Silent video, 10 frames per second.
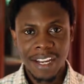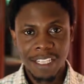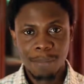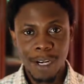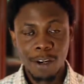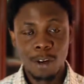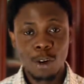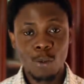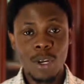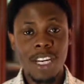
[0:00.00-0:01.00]
Adebayo.
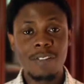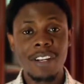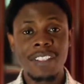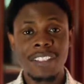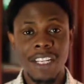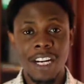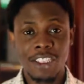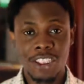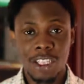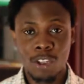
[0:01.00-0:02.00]
We Livinghealth
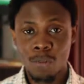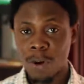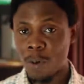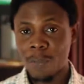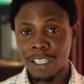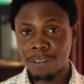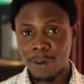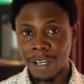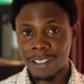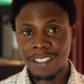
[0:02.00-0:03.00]
International, your number one party for
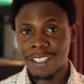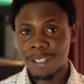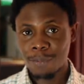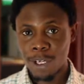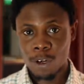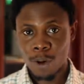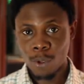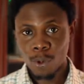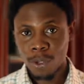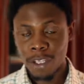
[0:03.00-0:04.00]
health, bring come
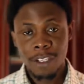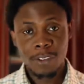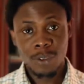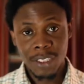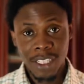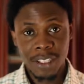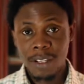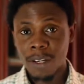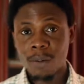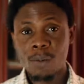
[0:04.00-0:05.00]
your way. Today,
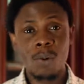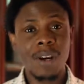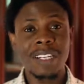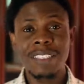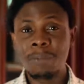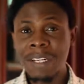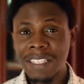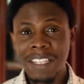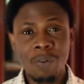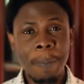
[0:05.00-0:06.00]
we want to look at the many
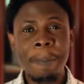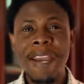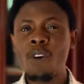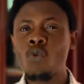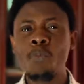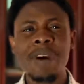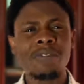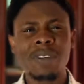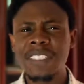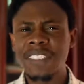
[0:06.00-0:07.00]
things where many women
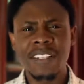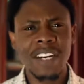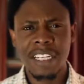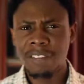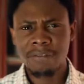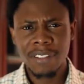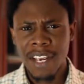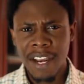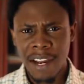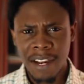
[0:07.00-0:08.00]
for this area give
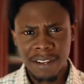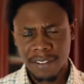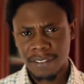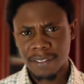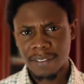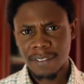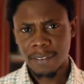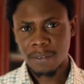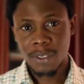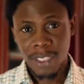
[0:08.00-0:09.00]
fear.
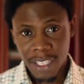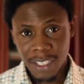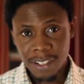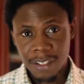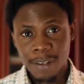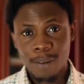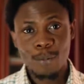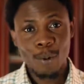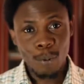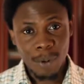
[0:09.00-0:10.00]
Today, we
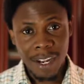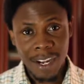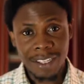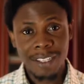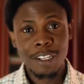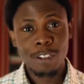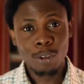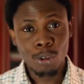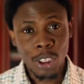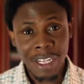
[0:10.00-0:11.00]
want to look at
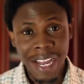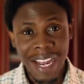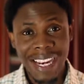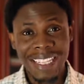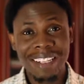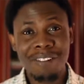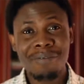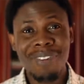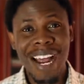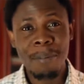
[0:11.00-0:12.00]
uterine
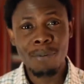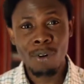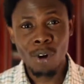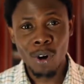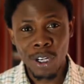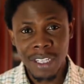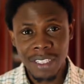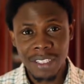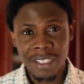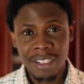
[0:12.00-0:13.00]
fibroid.